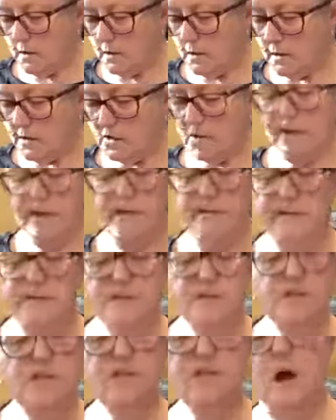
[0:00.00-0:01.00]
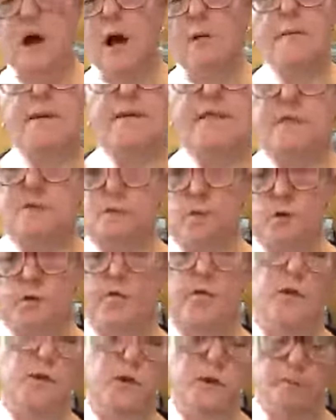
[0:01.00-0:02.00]
if the timing doesn't work
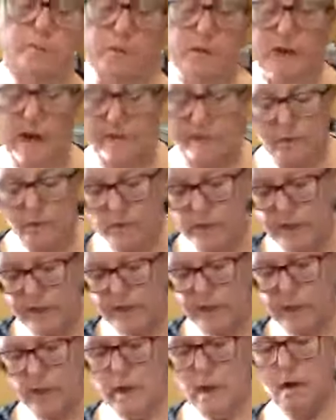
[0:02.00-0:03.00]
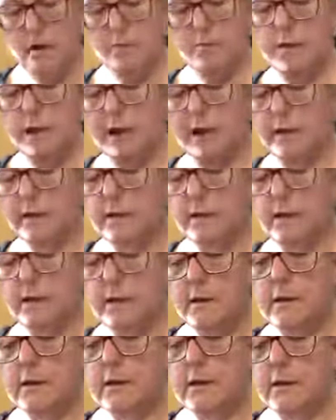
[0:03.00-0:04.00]
for you, you have it ready, but
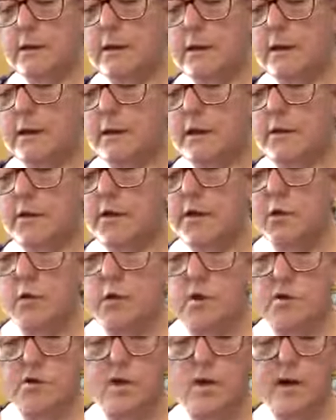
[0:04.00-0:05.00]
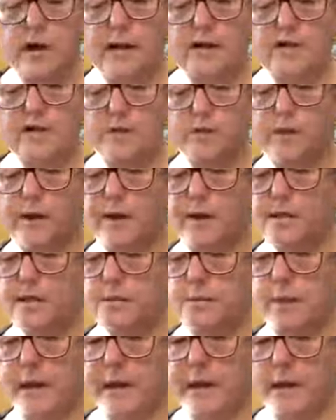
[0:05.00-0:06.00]
you're not actually ready to
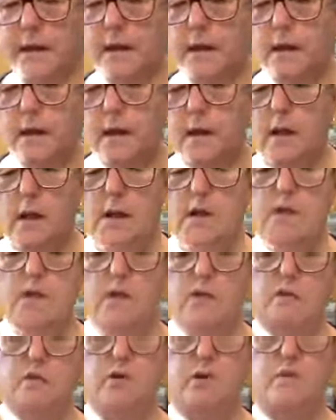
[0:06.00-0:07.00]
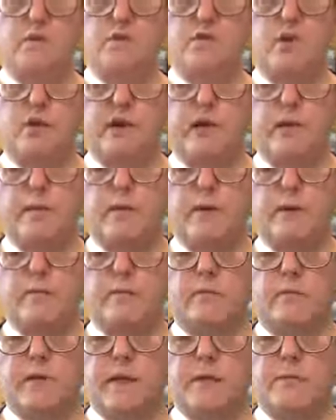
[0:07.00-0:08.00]
bake, sorry, I'm just trying to get my
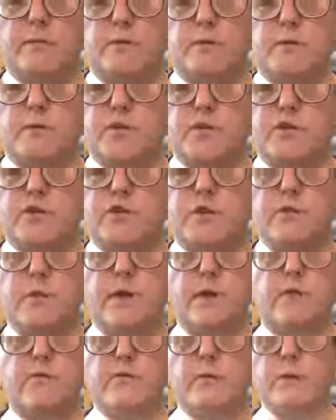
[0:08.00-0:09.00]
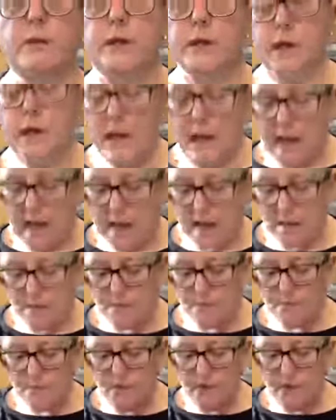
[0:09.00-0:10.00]
laptop to actually turn back on for me.